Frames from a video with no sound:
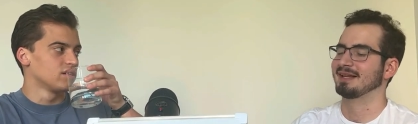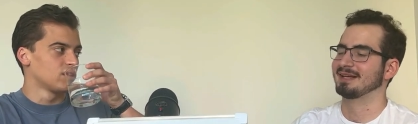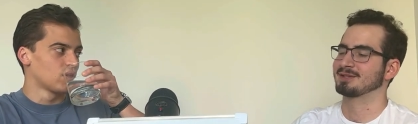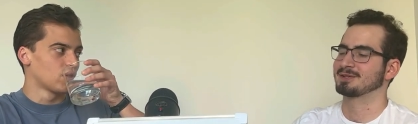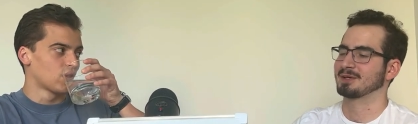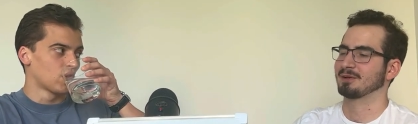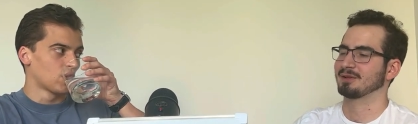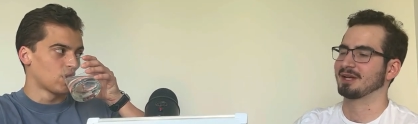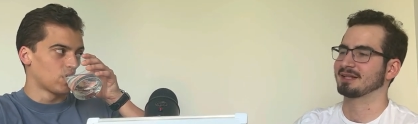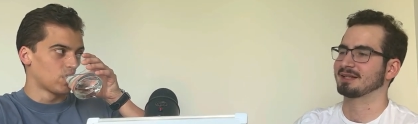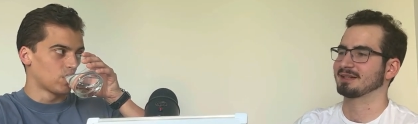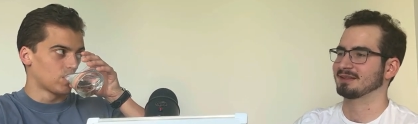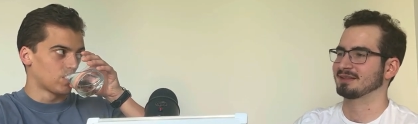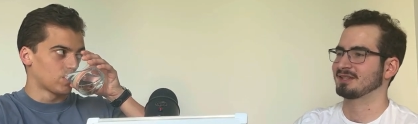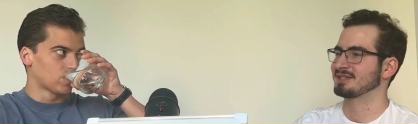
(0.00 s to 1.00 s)
Speaker 1: And so
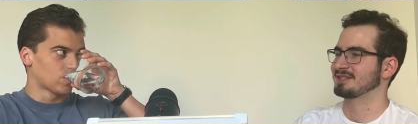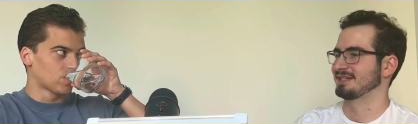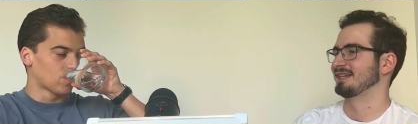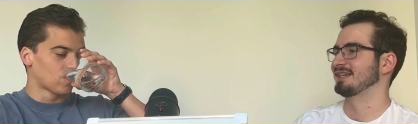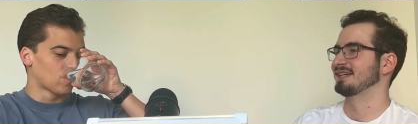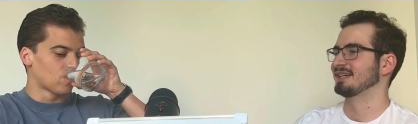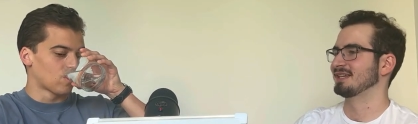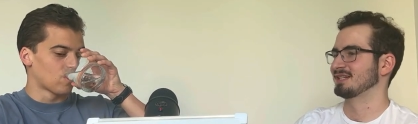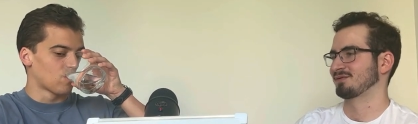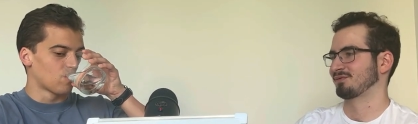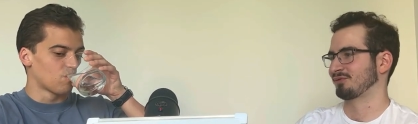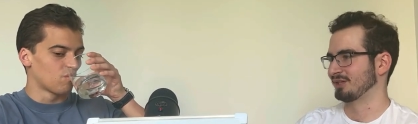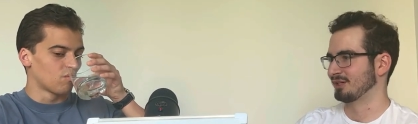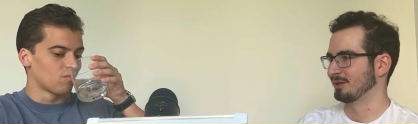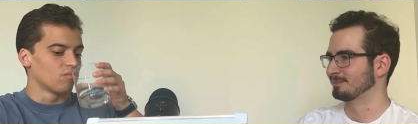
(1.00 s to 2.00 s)
like the sea
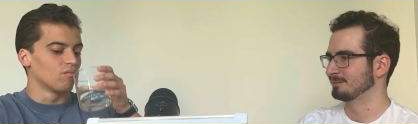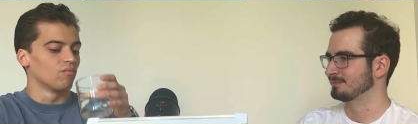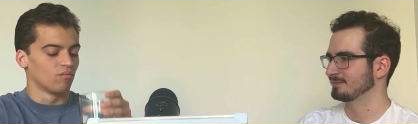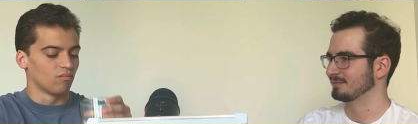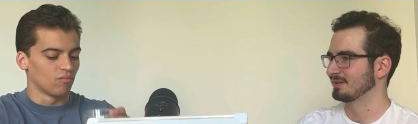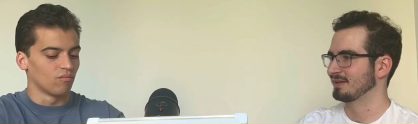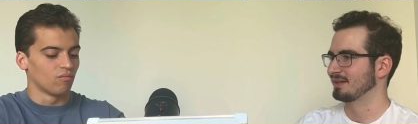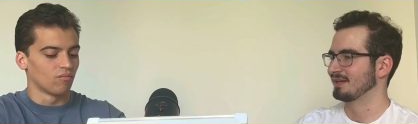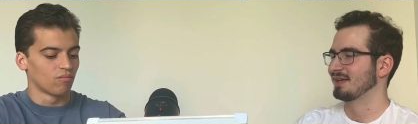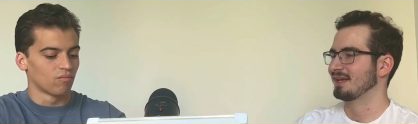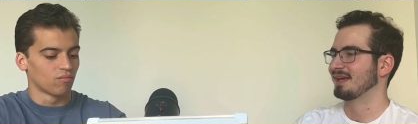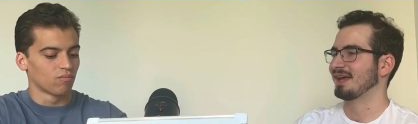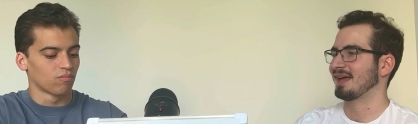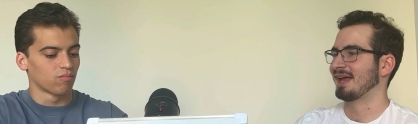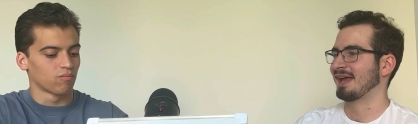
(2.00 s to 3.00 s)
is freedom,
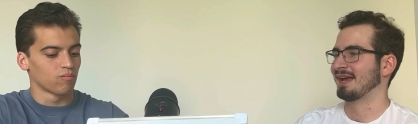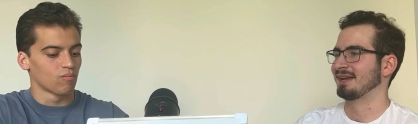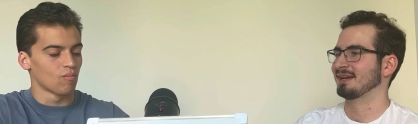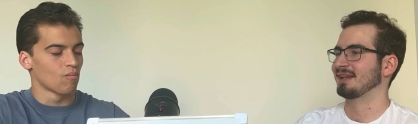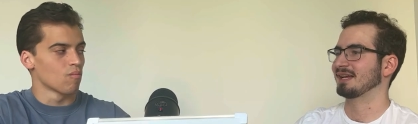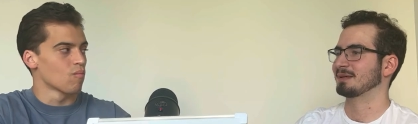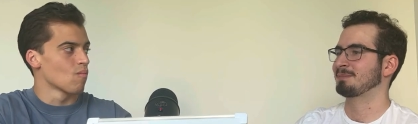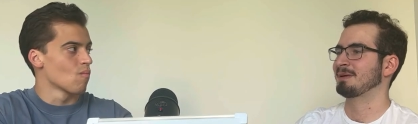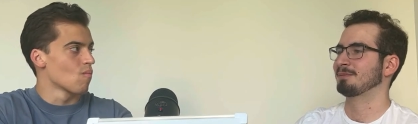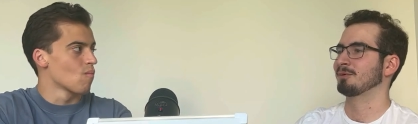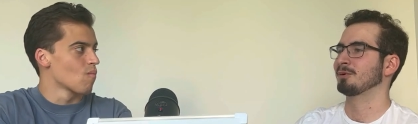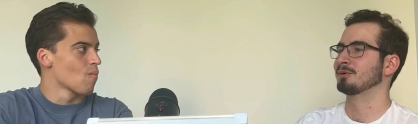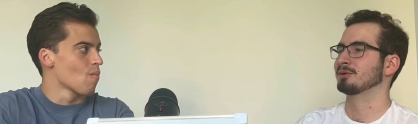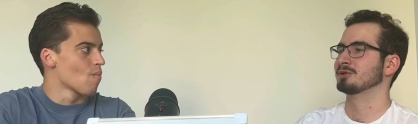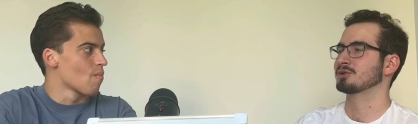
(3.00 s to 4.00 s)
mm-hmm. and like people
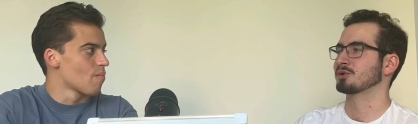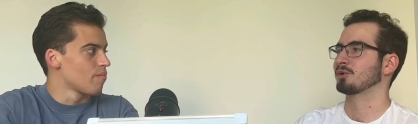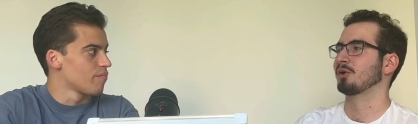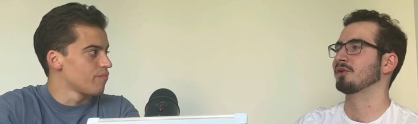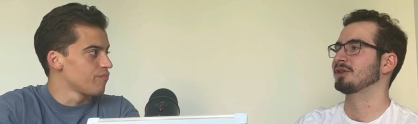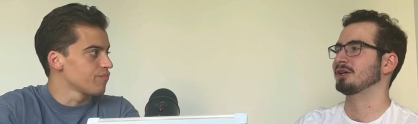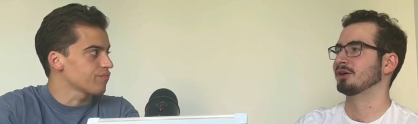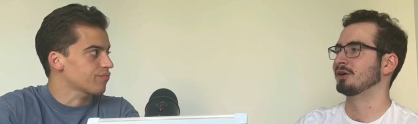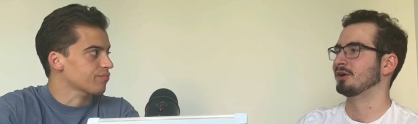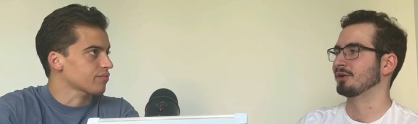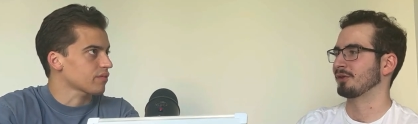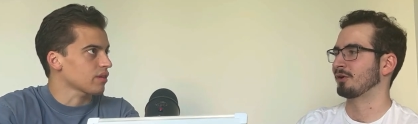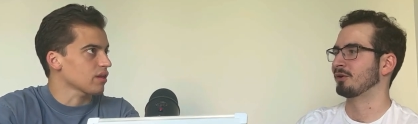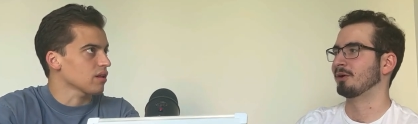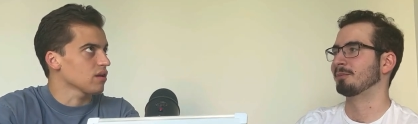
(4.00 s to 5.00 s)
who control the
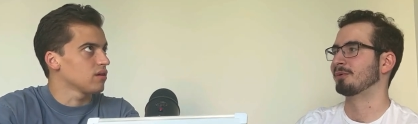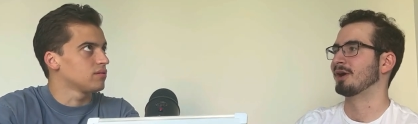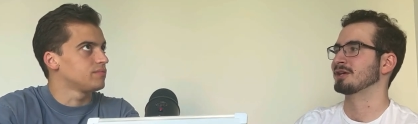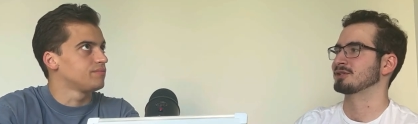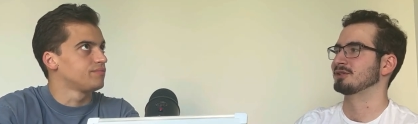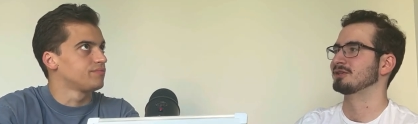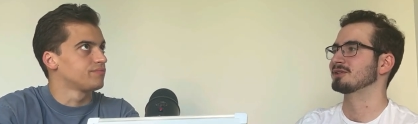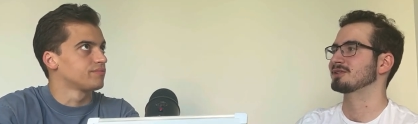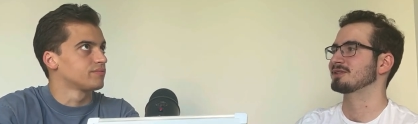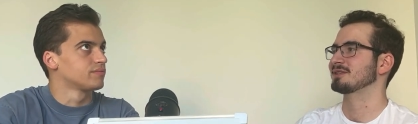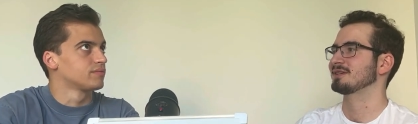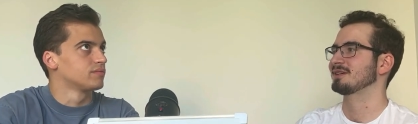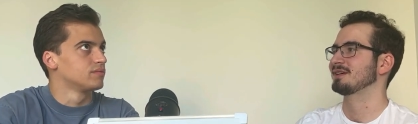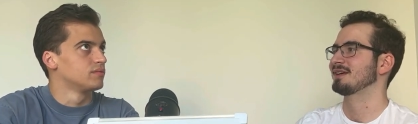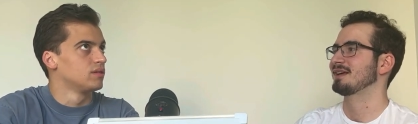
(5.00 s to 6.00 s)
earth are
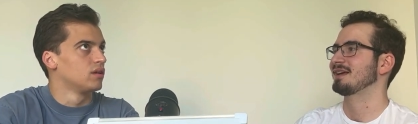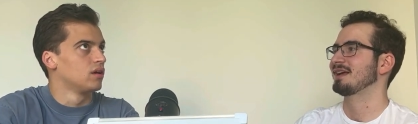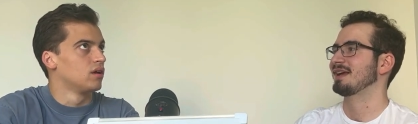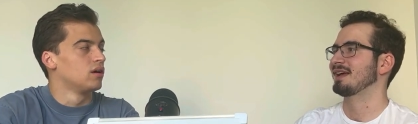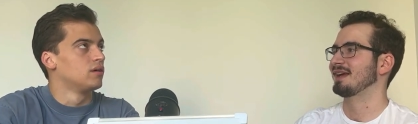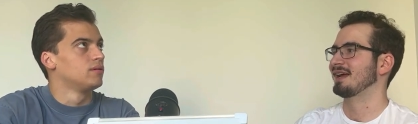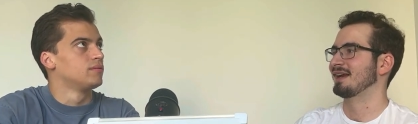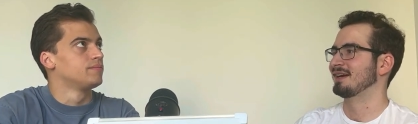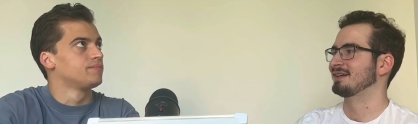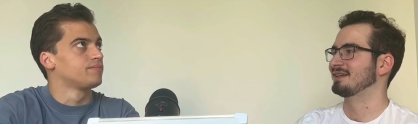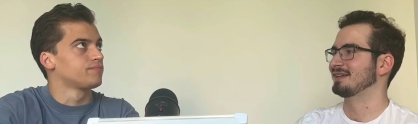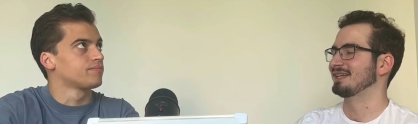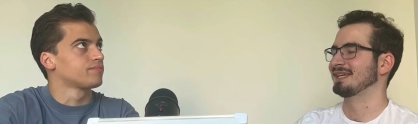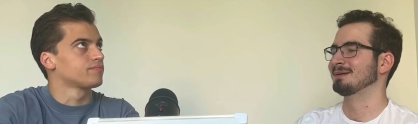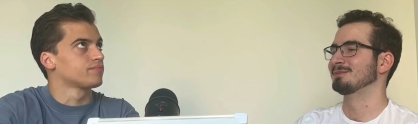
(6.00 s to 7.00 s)
oppressors.
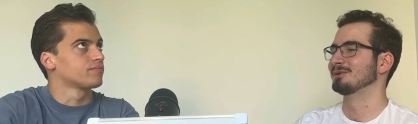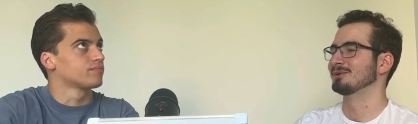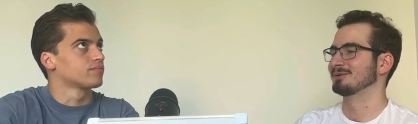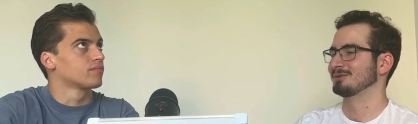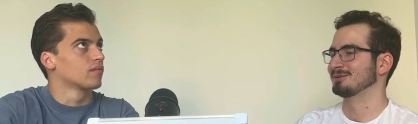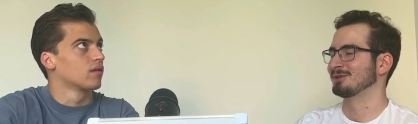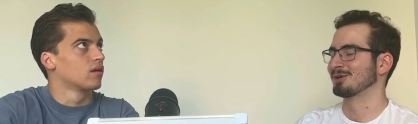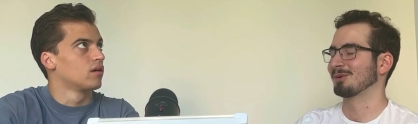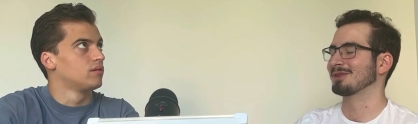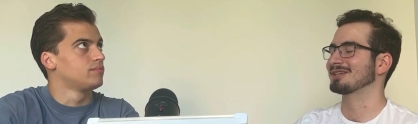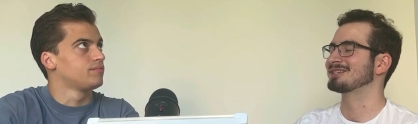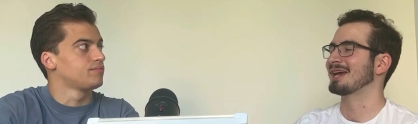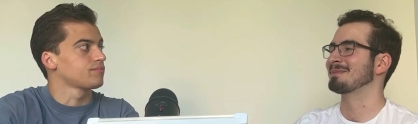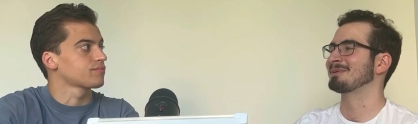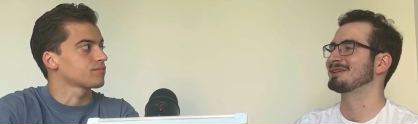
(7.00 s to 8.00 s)
And Imu, you know what
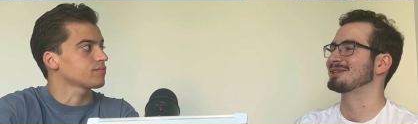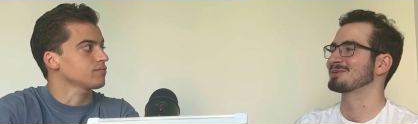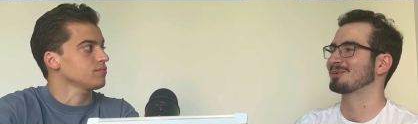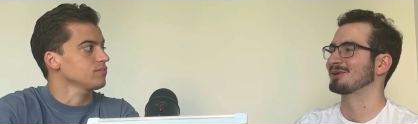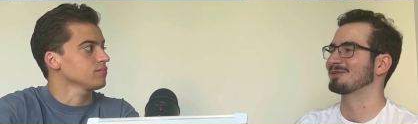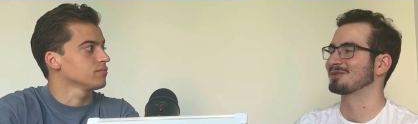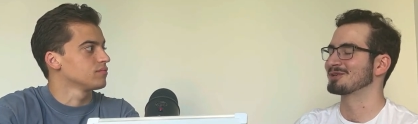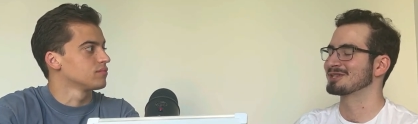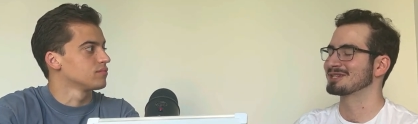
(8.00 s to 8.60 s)
the Japanese word for